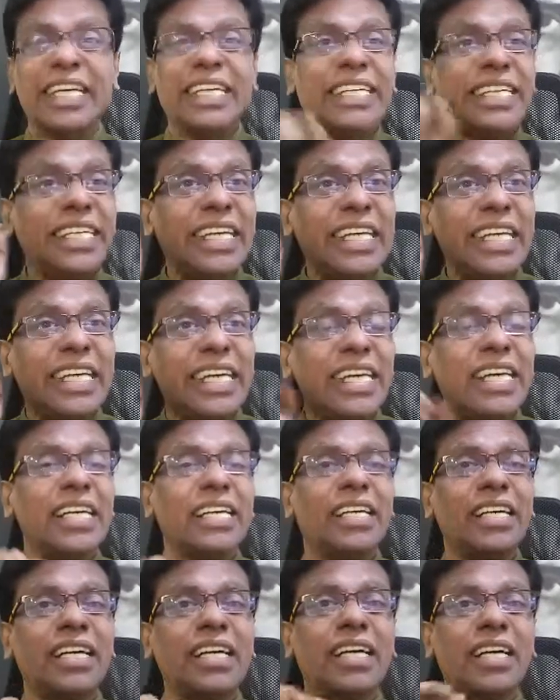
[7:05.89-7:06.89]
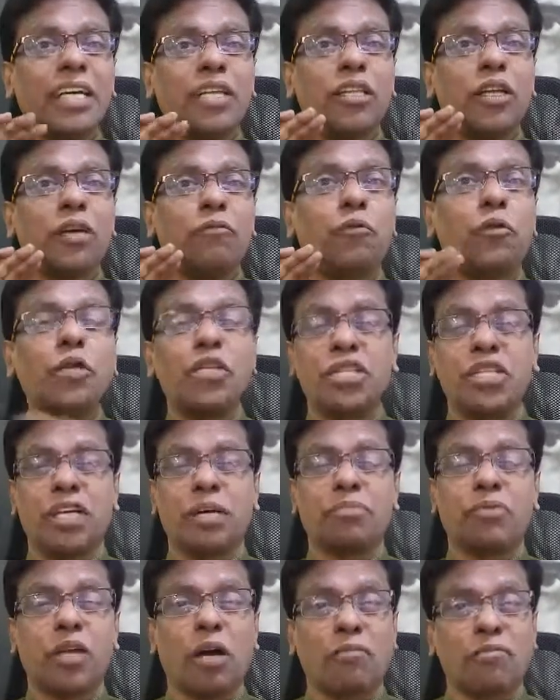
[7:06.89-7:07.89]
he heard the
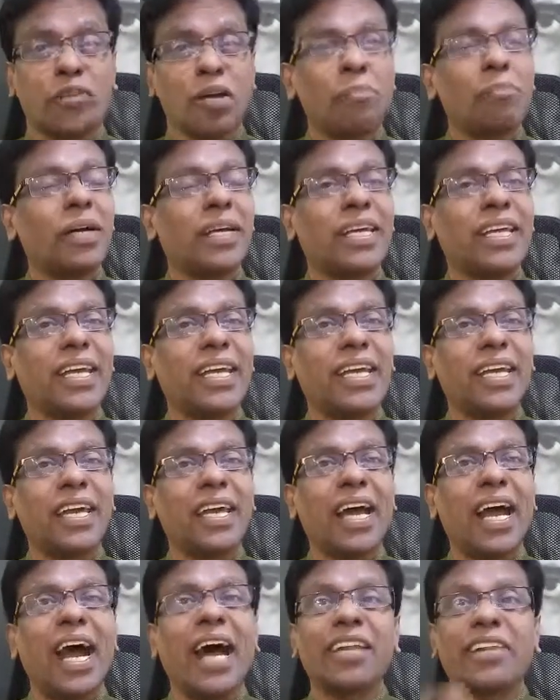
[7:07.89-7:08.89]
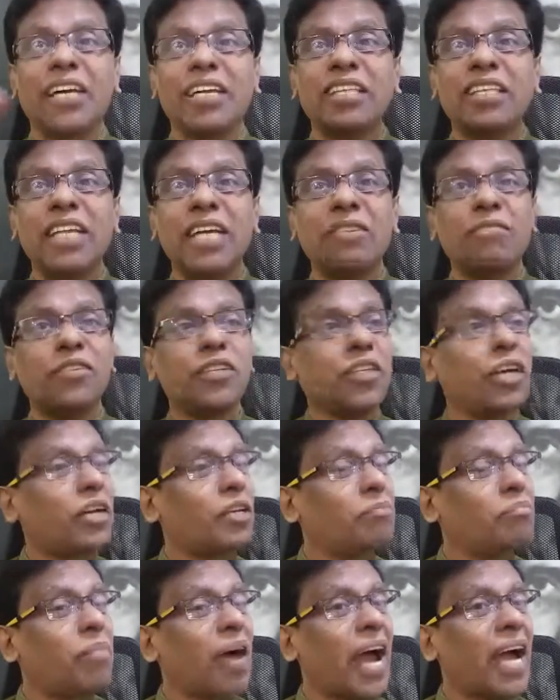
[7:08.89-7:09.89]
footsteps of somebody, and the thief
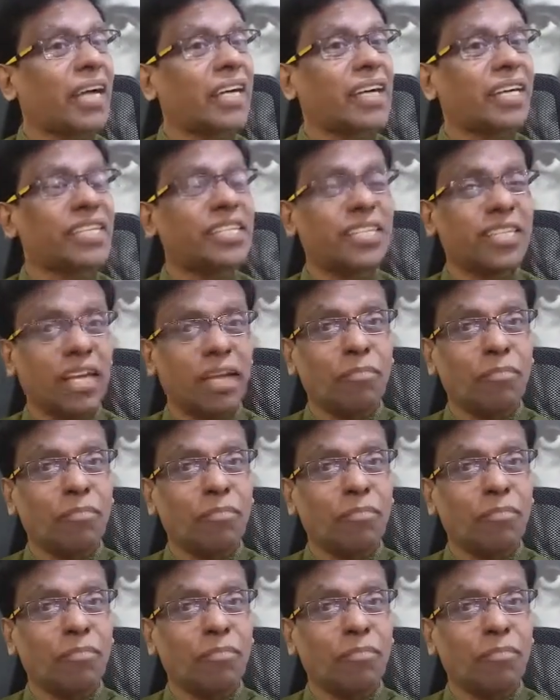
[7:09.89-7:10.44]
turned back and